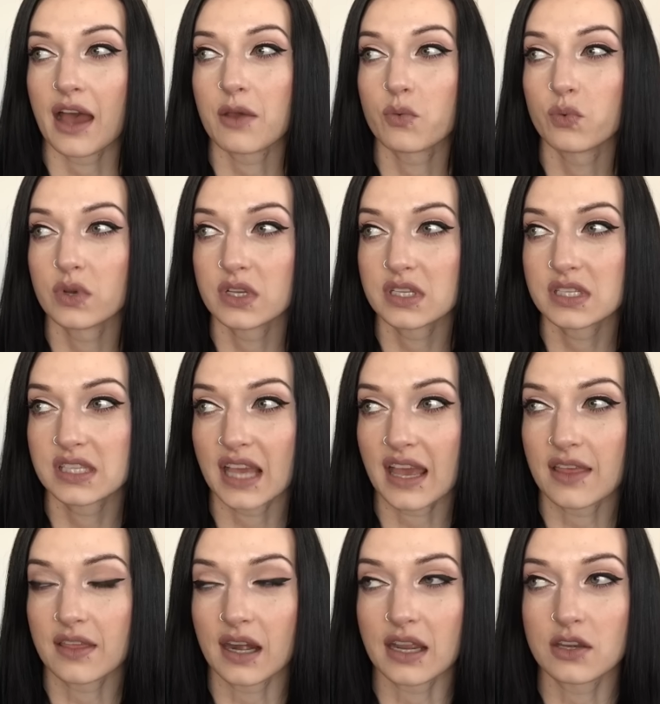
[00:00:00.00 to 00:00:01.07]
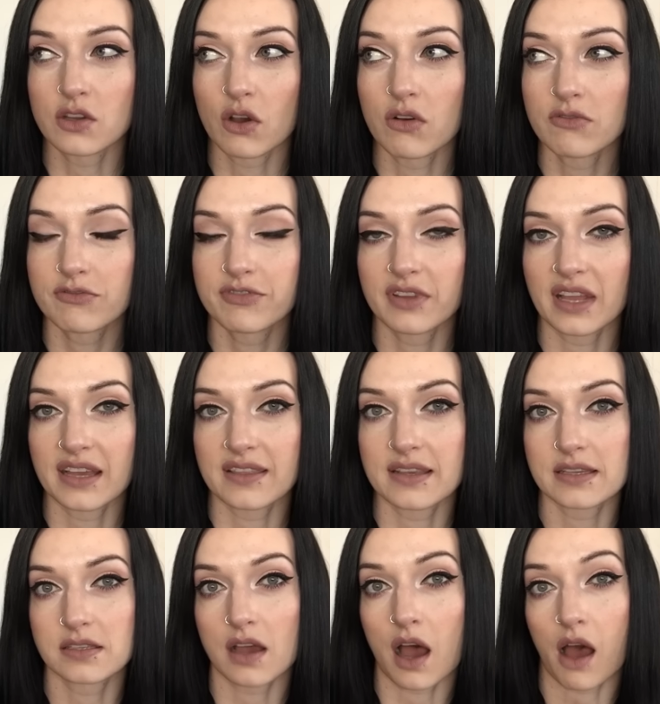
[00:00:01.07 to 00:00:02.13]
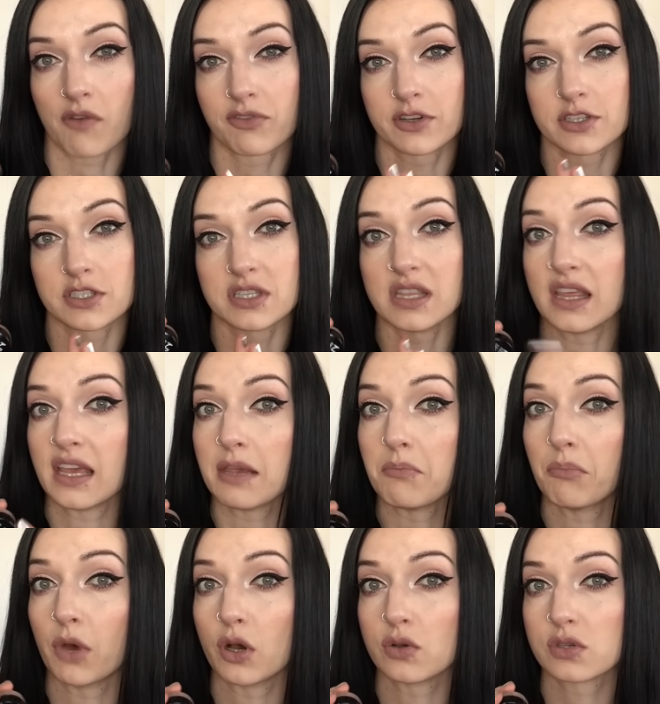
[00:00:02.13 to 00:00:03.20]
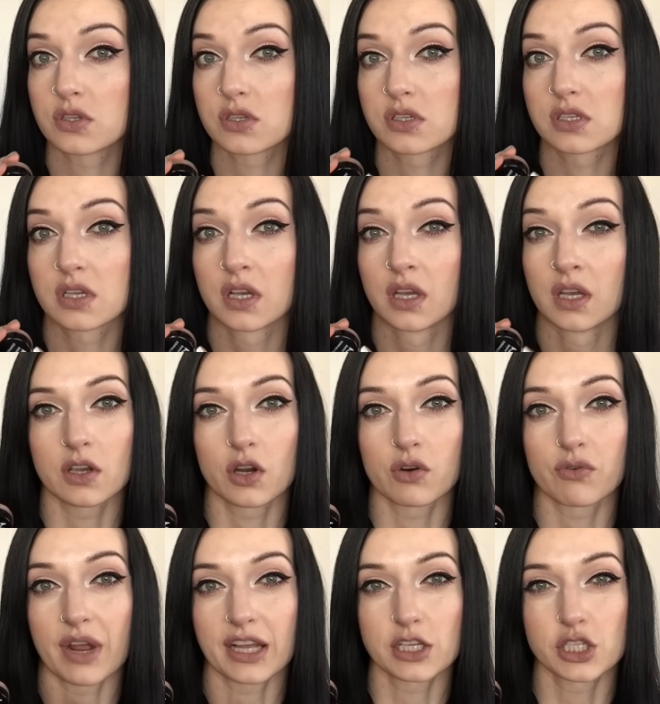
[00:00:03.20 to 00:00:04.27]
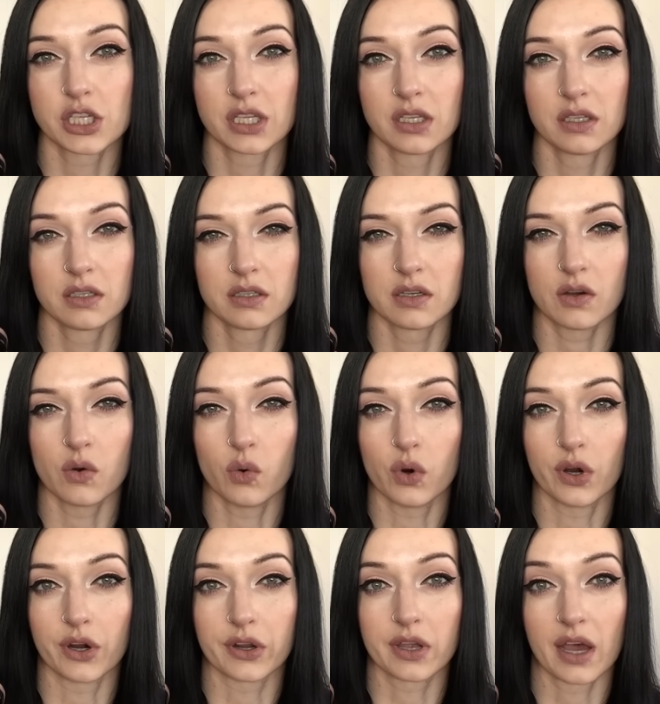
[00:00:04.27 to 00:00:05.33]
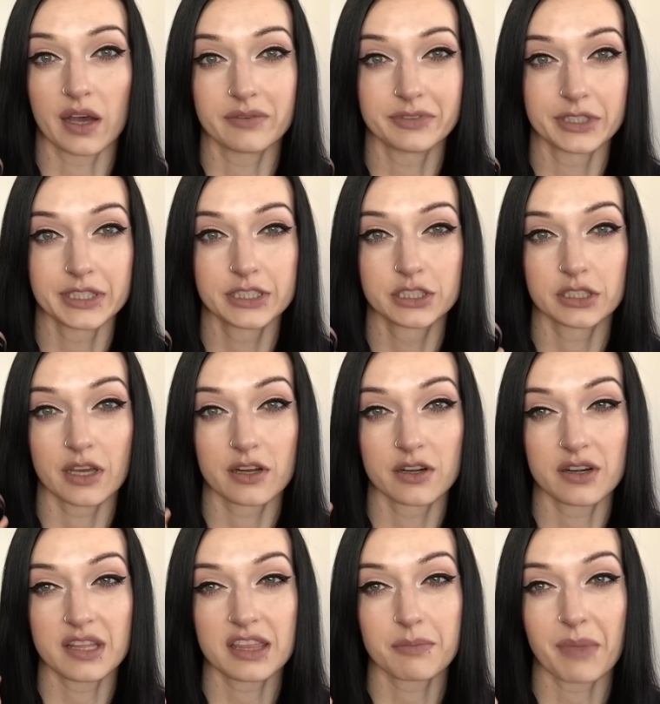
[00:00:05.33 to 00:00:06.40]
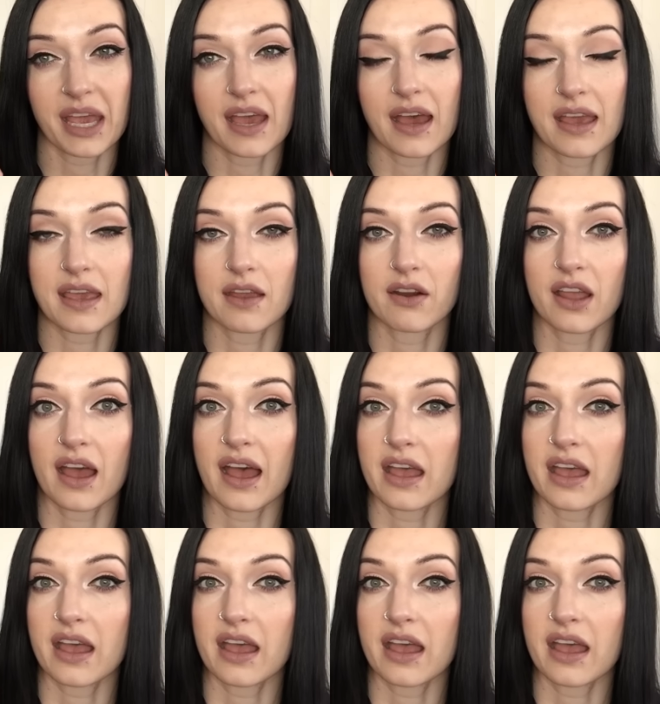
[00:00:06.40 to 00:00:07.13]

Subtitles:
I will say that I don't feel like this offers the most correction or coverage underneath my eye area.